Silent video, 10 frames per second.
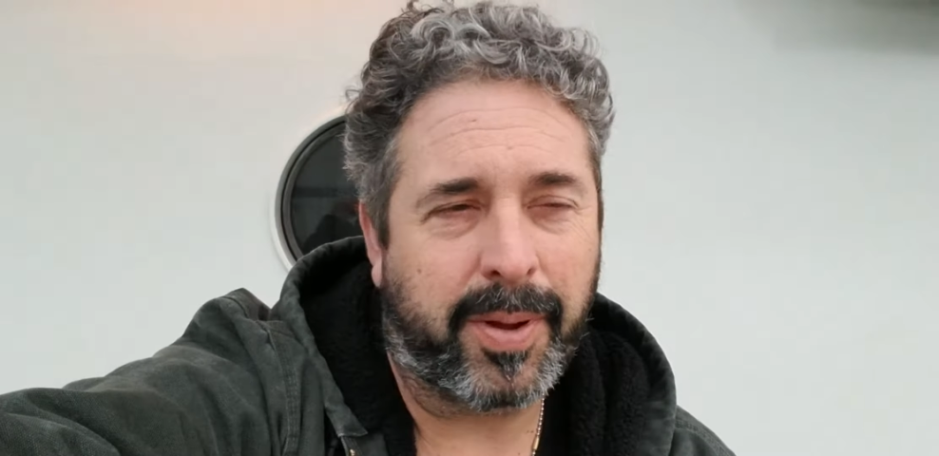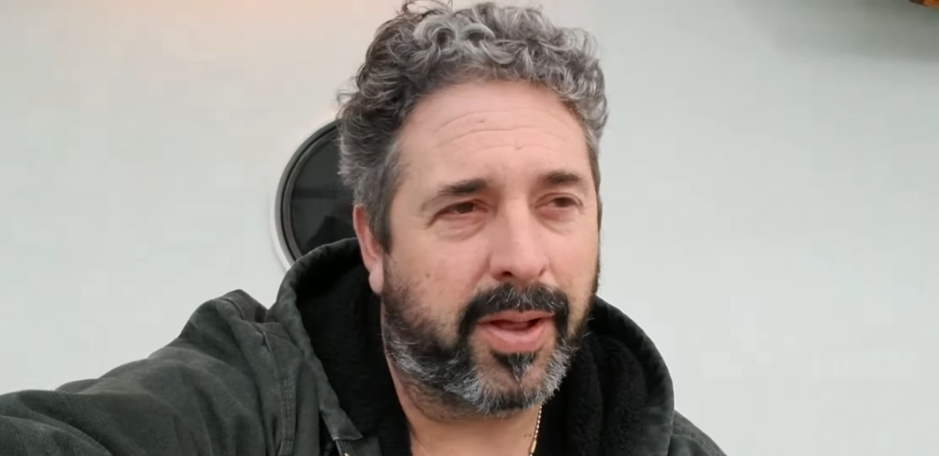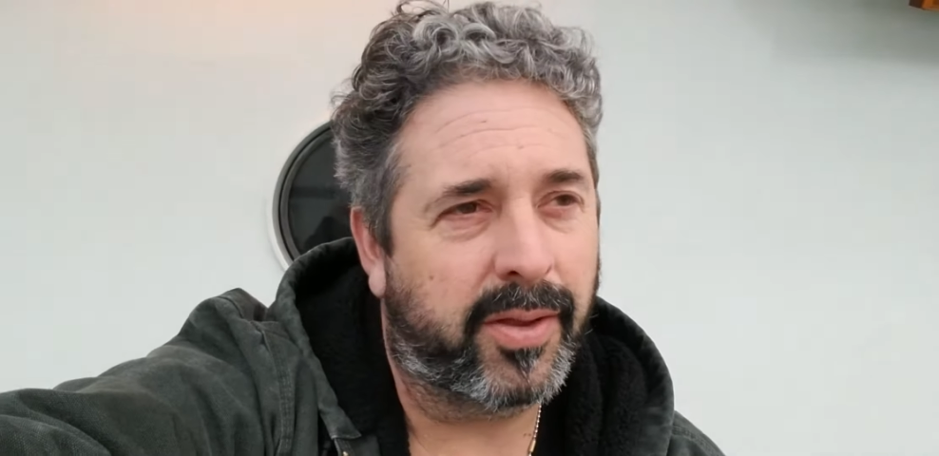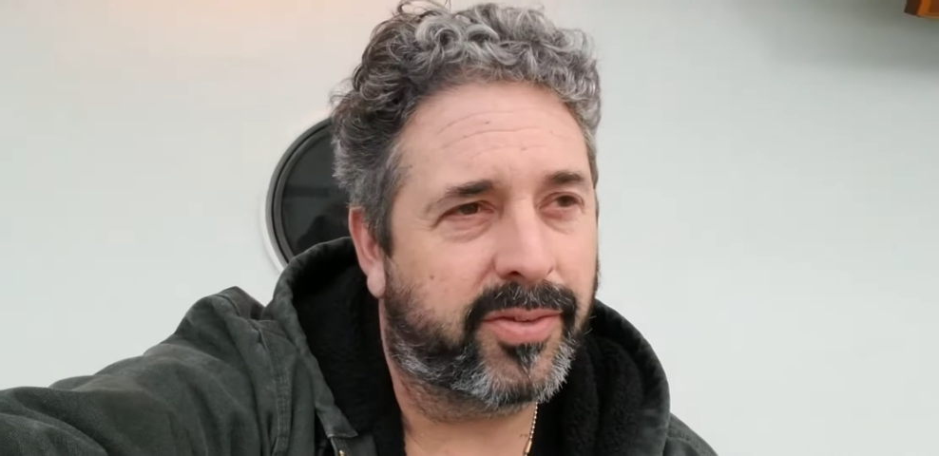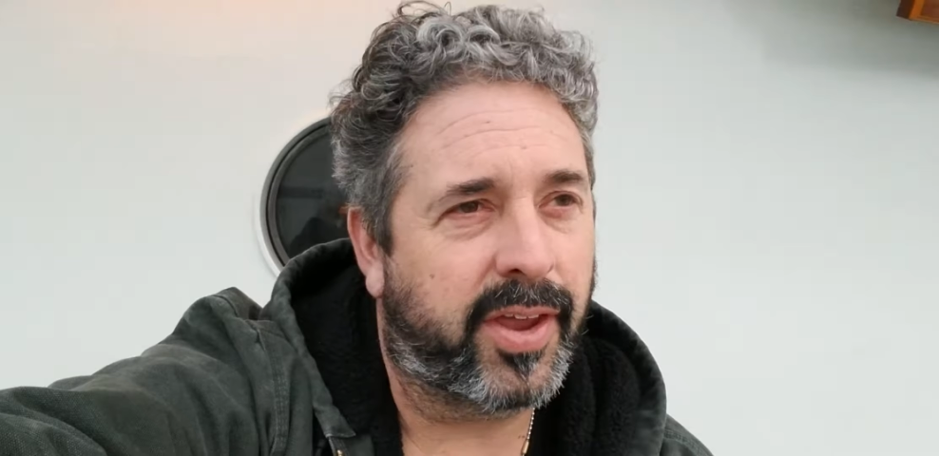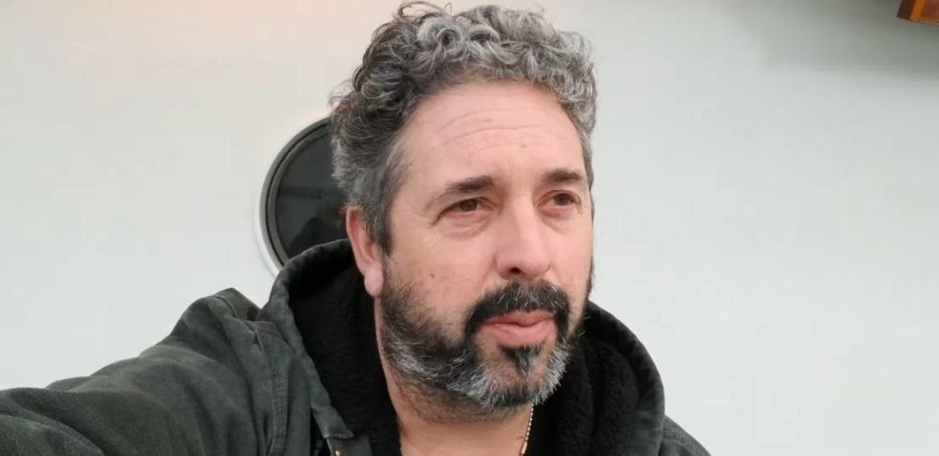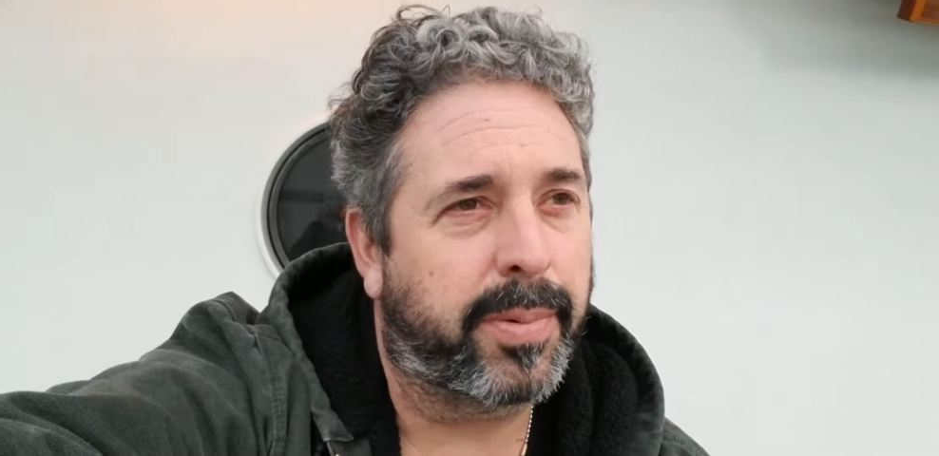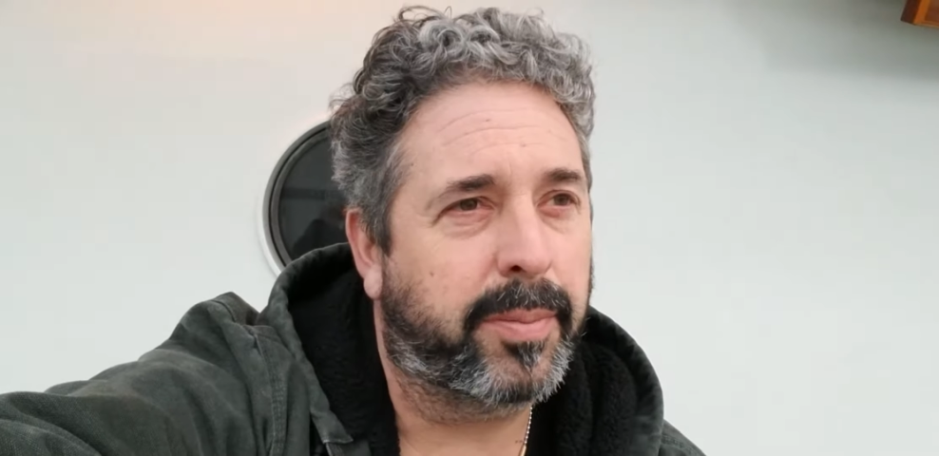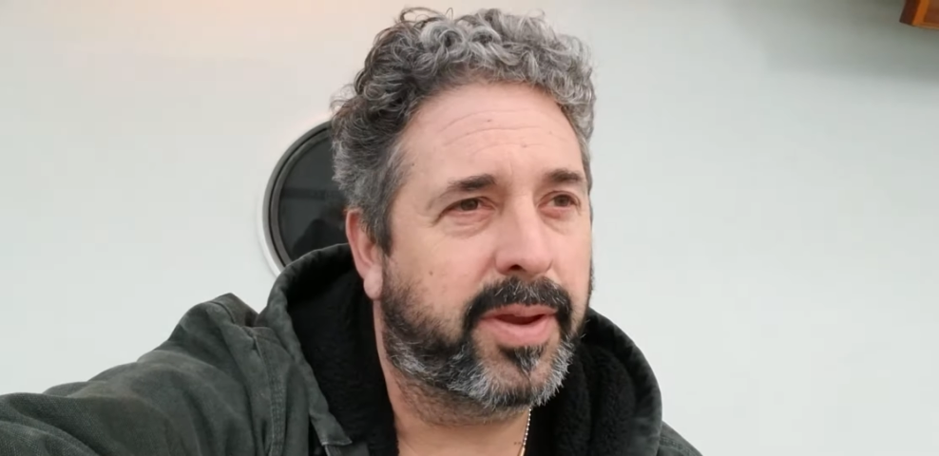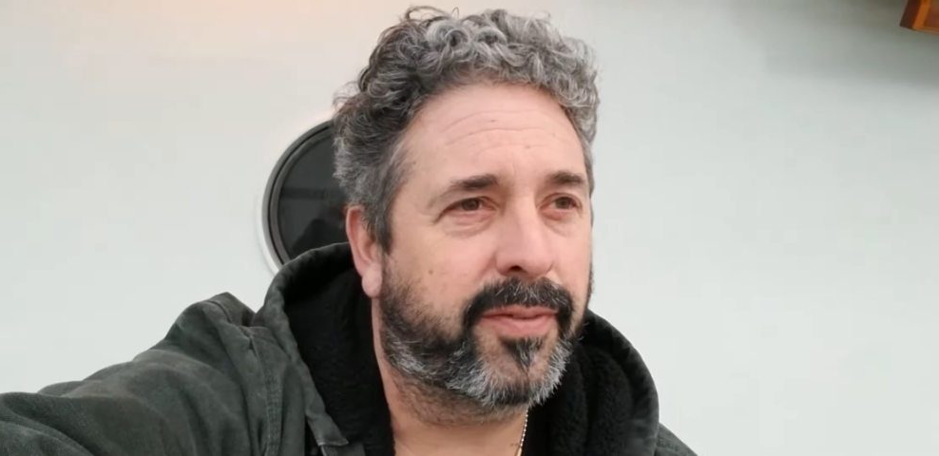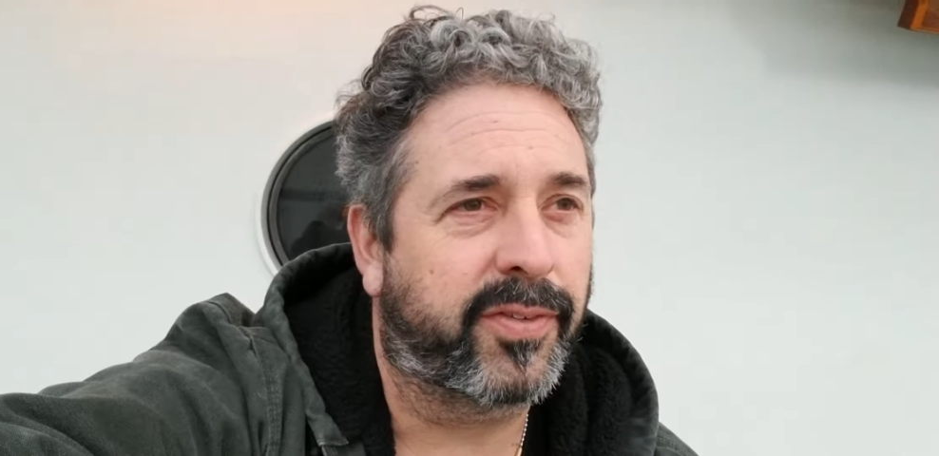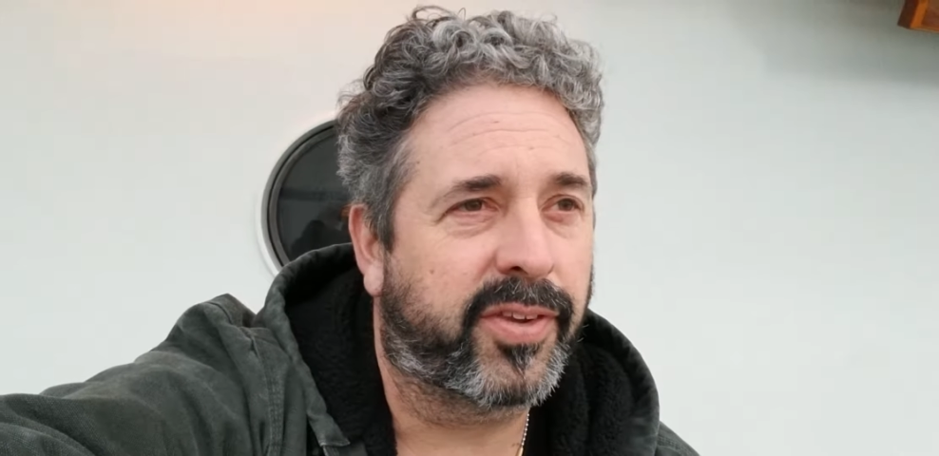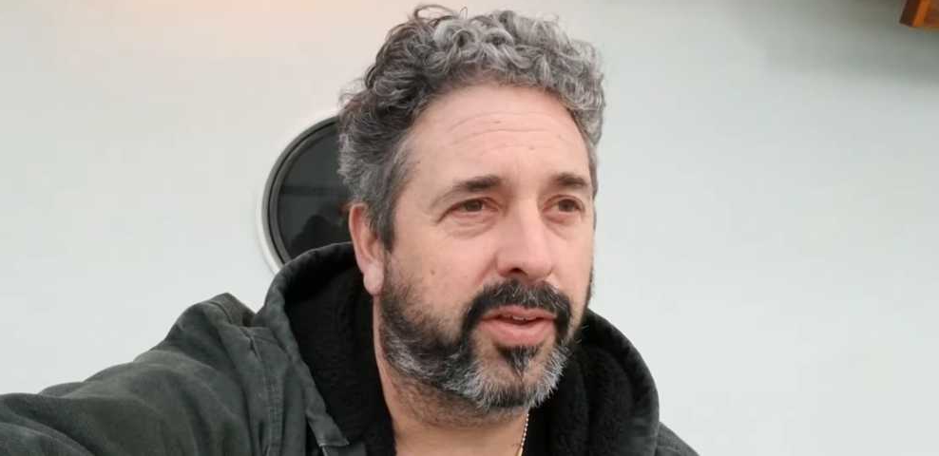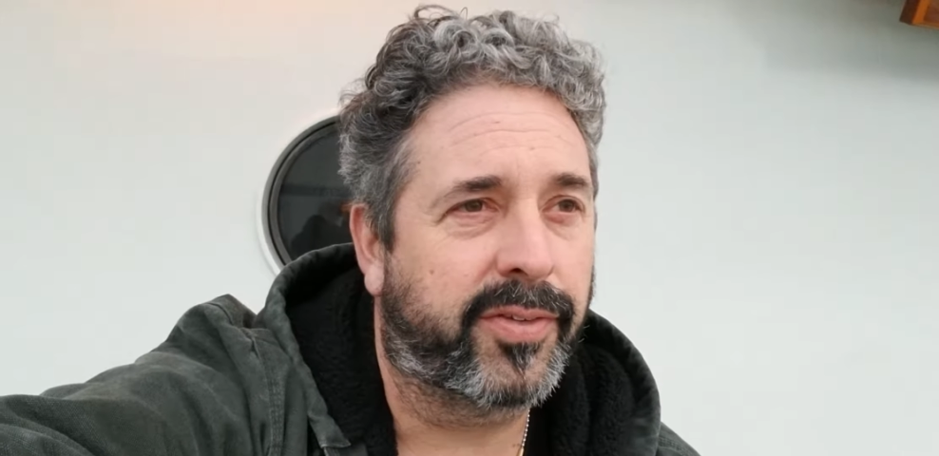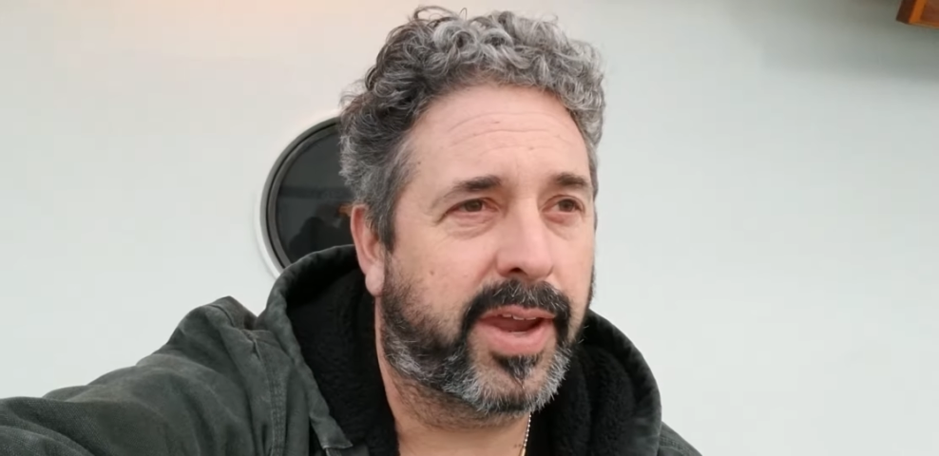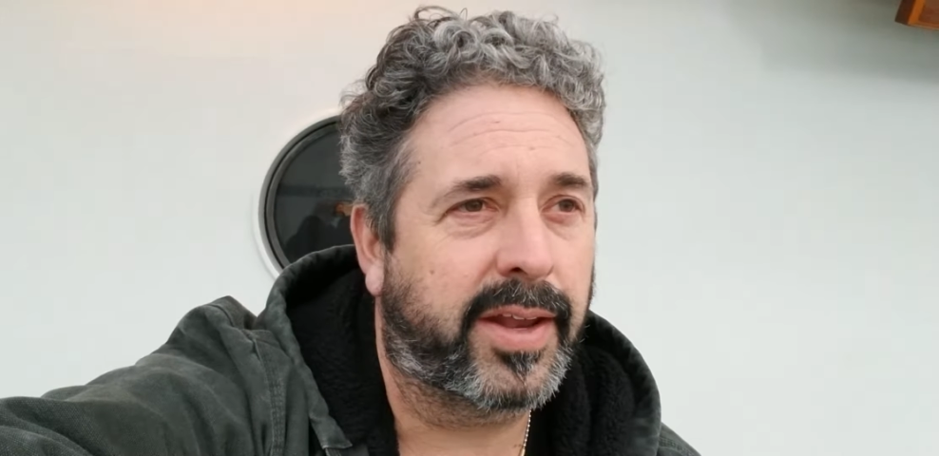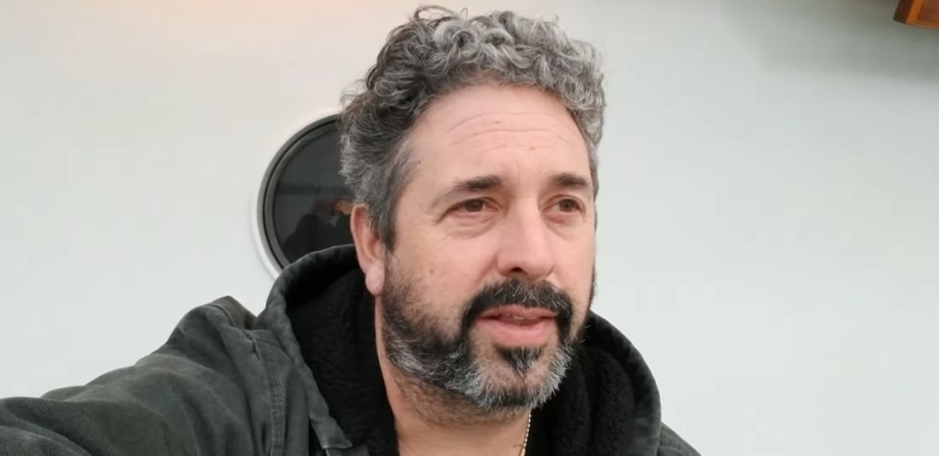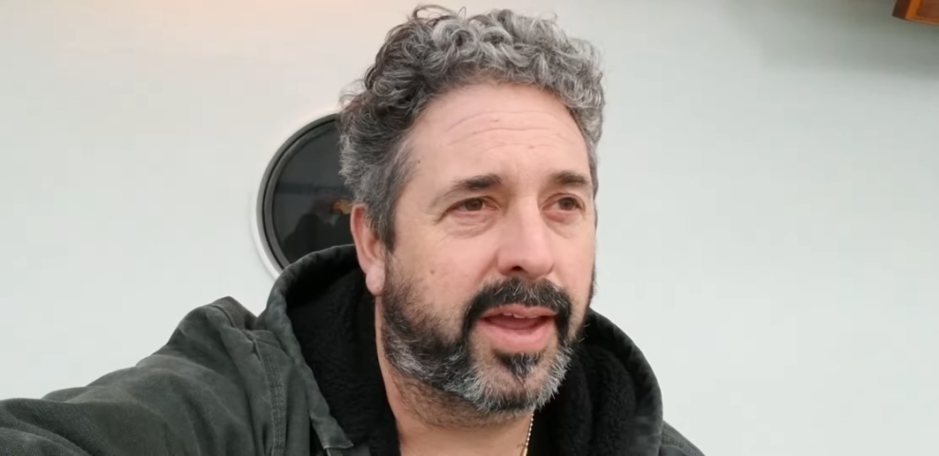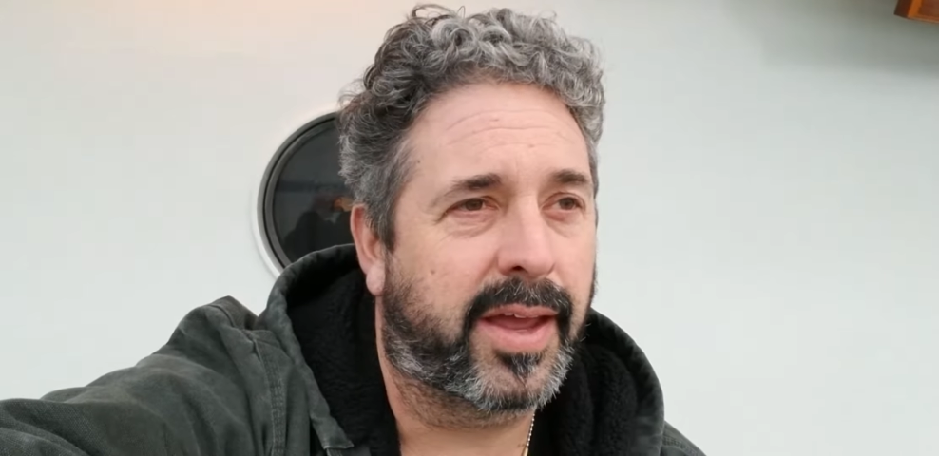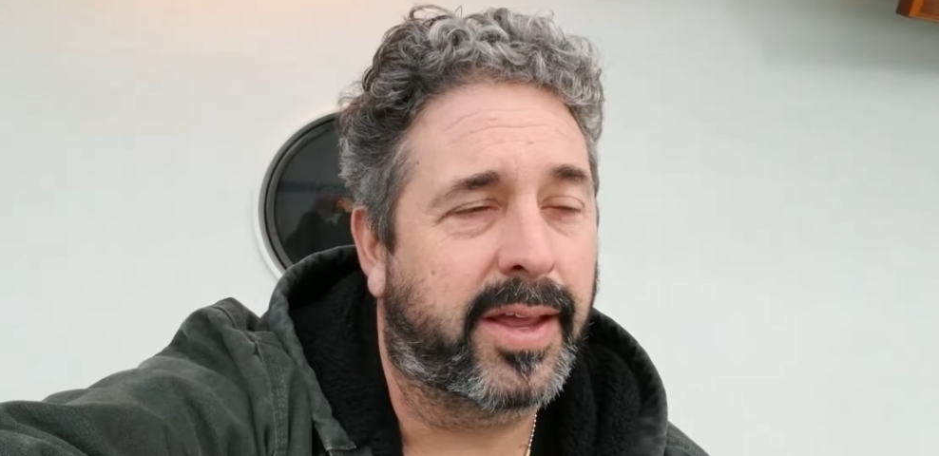Paul is helping me facilitate
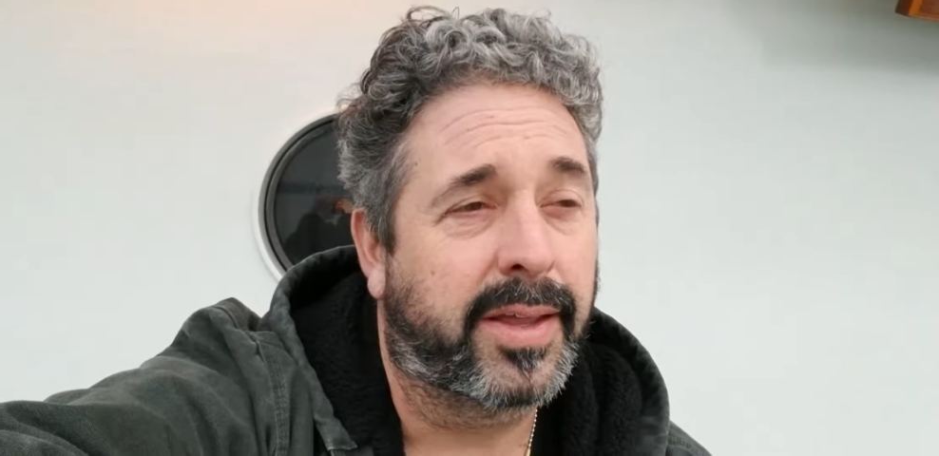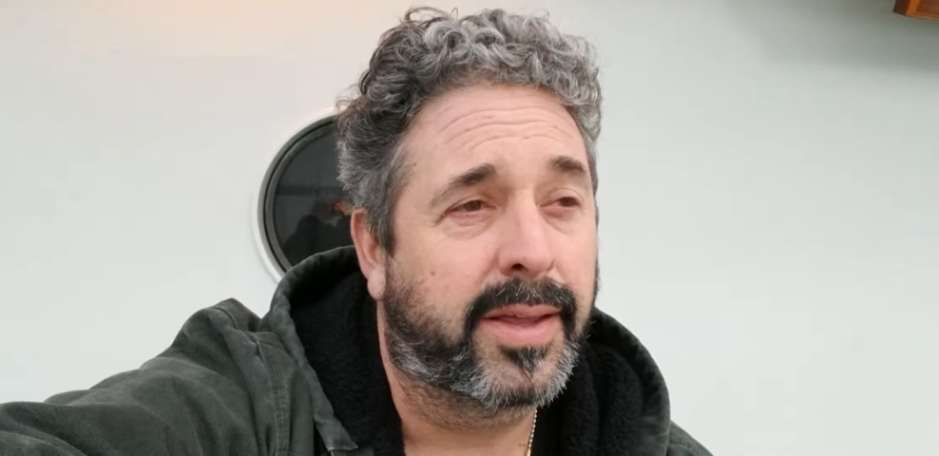the,